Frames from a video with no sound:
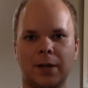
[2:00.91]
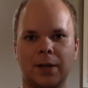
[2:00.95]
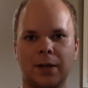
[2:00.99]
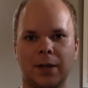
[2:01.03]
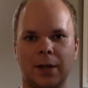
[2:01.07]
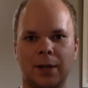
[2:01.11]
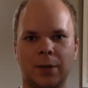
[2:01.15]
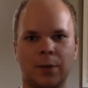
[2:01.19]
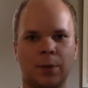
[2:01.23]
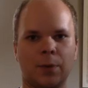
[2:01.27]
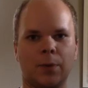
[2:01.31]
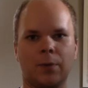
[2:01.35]

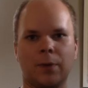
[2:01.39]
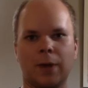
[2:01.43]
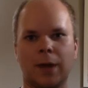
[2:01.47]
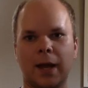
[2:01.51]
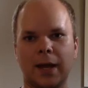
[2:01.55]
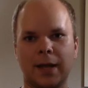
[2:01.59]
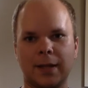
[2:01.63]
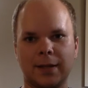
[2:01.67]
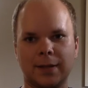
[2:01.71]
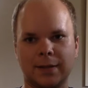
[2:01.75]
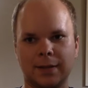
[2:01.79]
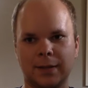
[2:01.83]
equal
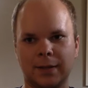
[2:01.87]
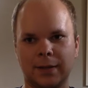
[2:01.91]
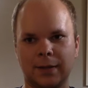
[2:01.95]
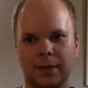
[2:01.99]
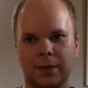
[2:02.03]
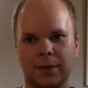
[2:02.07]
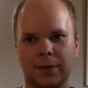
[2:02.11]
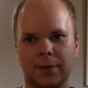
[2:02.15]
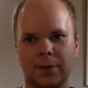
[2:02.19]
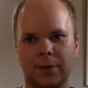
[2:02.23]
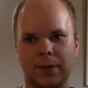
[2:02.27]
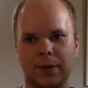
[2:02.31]
rights and
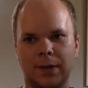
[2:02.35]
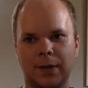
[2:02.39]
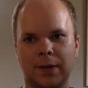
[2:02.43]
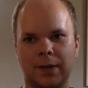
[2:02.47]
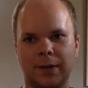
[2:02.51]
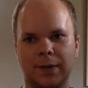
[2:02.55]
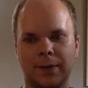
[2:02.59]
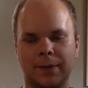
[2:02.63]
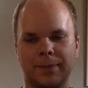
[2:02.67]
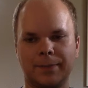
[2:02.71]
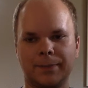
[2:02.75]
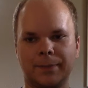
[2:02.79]
you know
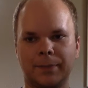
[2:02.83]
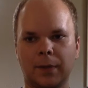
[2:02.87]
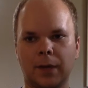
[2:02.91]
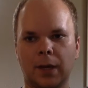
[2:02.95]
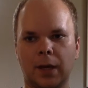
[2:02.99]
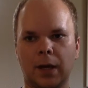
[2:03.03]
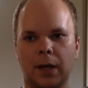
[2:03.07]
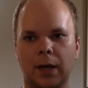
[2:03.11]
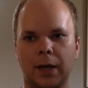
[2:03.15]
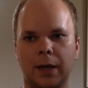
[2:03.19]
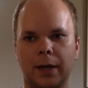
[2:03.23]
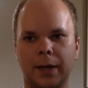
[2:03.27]
the
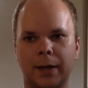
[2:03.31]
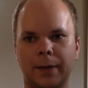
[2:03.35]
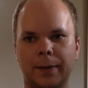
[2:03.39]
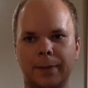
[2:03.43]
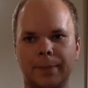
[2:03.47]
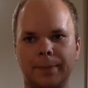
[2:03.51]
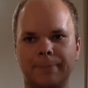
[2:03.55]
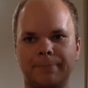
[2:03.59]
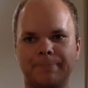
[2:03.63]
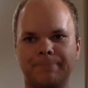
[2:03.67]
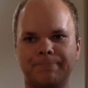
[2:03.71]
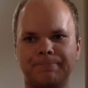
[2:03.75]

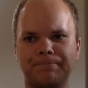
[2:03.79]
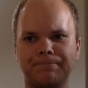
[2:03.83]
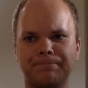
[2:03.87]
um,